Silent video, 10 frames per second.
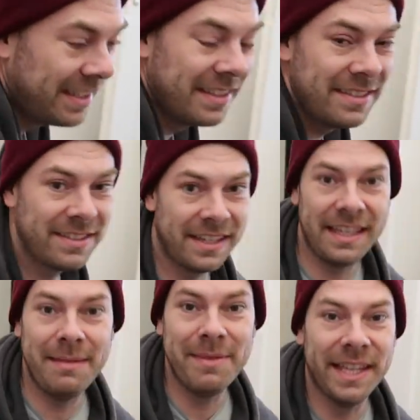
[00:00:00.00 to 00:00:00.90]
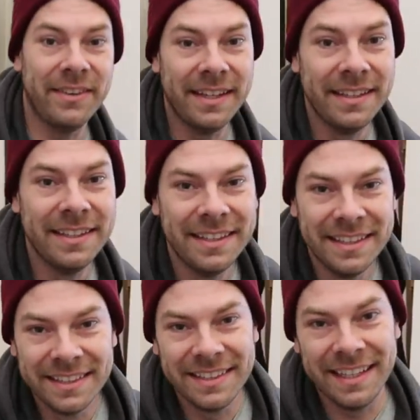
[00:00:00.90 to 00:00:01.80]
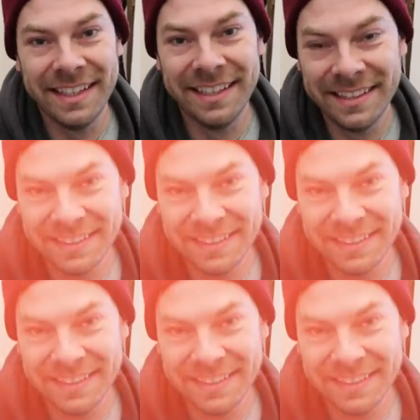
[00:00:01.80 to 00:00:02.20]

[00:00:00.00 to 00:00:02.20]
Yeah. Let's try to keep it that way. Lucky. yeah.